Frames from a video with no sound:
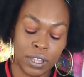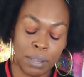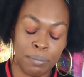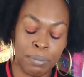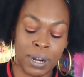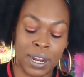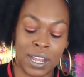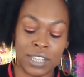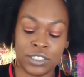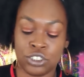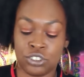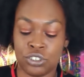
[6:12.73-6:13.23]

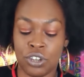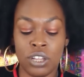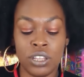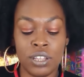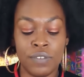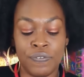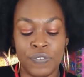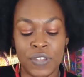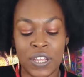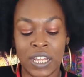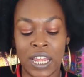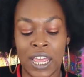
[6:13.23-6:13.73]
But I
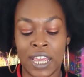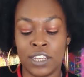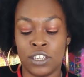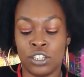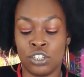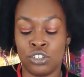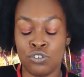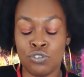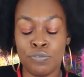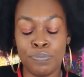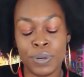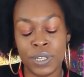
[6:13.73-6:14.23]
strongly feel like
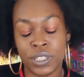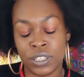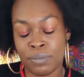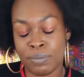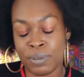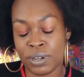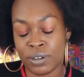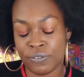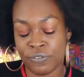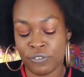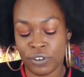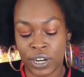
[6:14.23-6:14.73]
you put
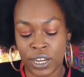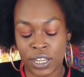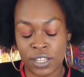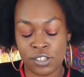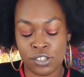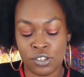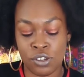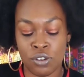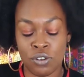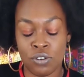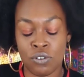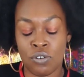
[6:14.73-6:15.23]
them in a
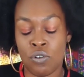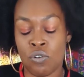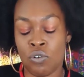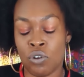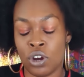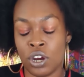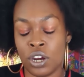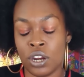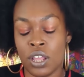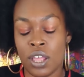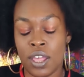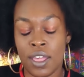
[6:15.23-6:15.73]
friend zone,
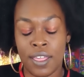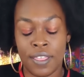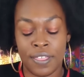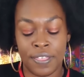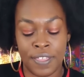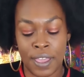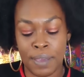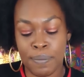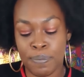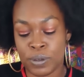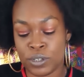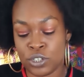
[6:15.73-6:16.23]
or
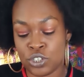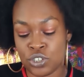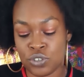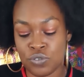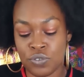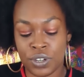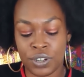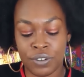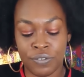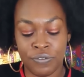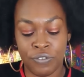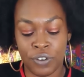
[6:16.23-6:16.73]
they put
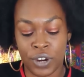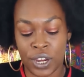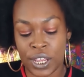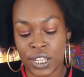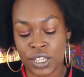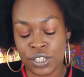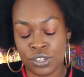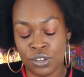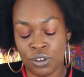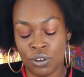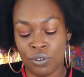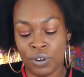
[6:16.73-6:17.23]
you in the
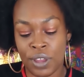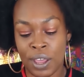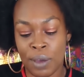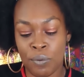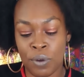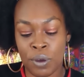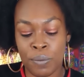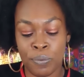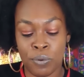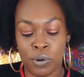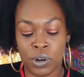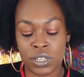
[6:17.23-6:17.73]
friend zone at
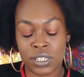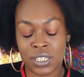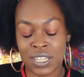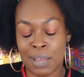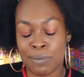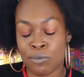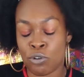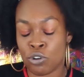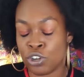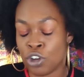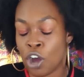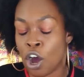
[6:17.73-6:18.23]
one point in
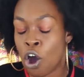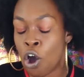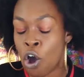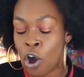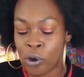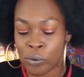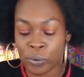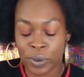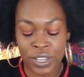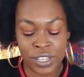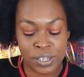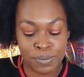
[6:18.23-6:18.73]
time, or y'all
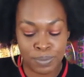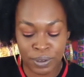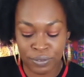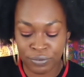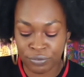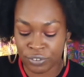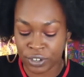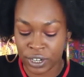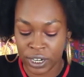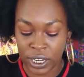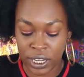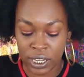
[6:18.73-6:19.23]
always
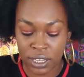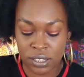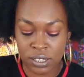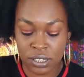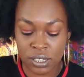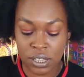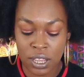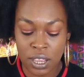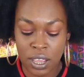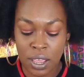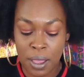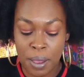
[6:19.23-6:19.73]
been friends.
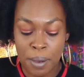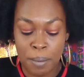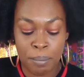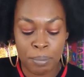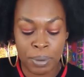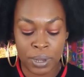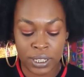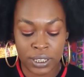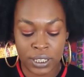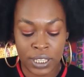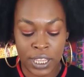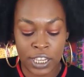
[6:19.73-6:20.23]

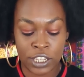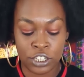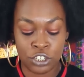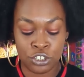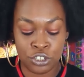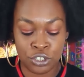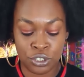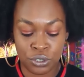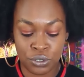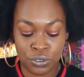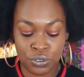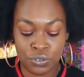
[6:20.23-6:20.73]
But they
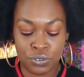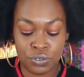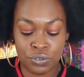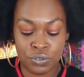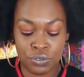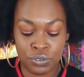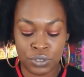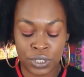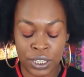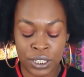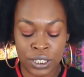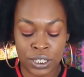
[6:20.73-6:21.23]

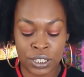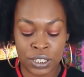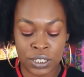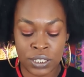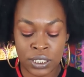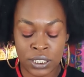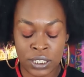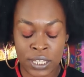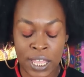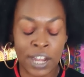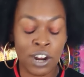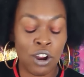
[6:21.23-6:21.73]

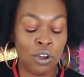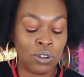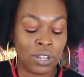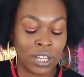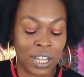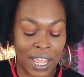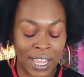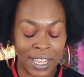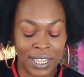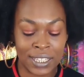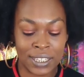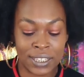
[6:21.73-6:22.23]
don't
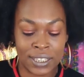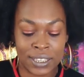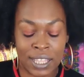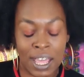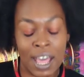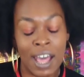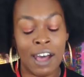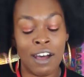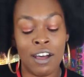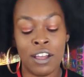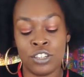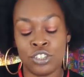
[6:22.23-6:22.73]
like
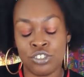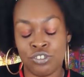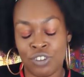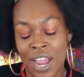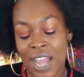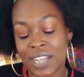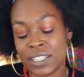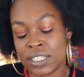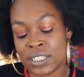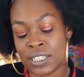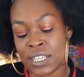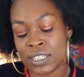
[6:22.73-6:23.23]
how
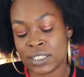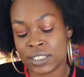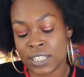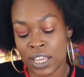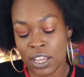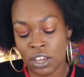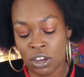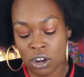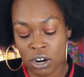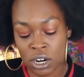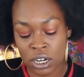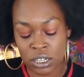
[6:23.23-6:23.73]
attracted that
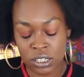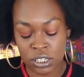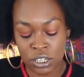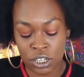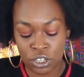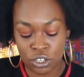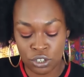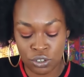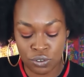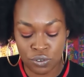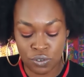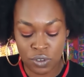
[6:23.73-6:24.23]
they are to
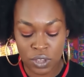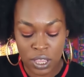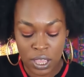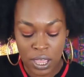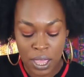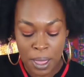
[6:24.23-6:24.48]
you.